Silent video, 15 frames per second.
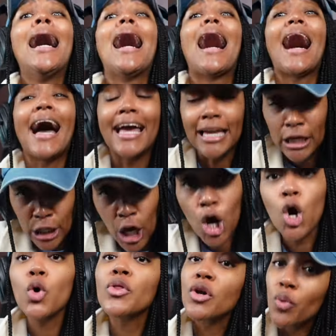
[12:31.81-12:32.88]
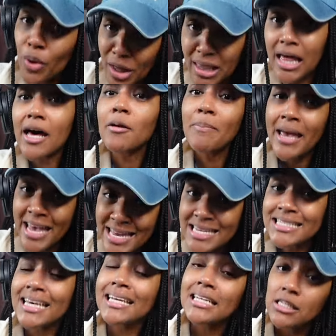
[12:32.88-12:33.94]
I know there were a lot of panties
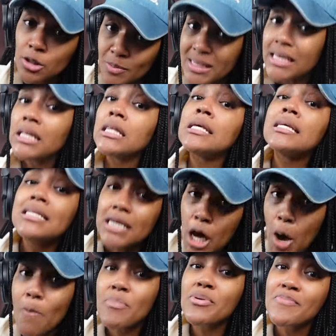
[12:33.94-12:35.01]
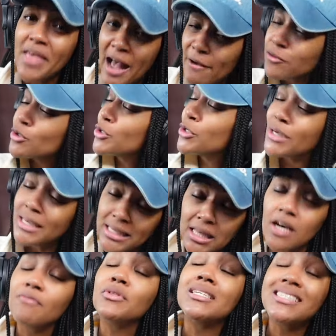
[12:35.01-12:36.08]
that needed to be cleaned up after he
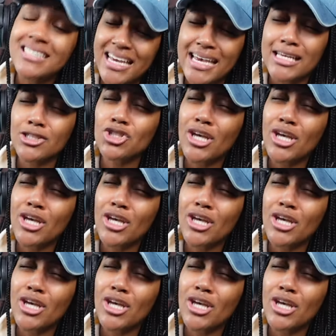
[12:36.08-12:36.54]
left the stage.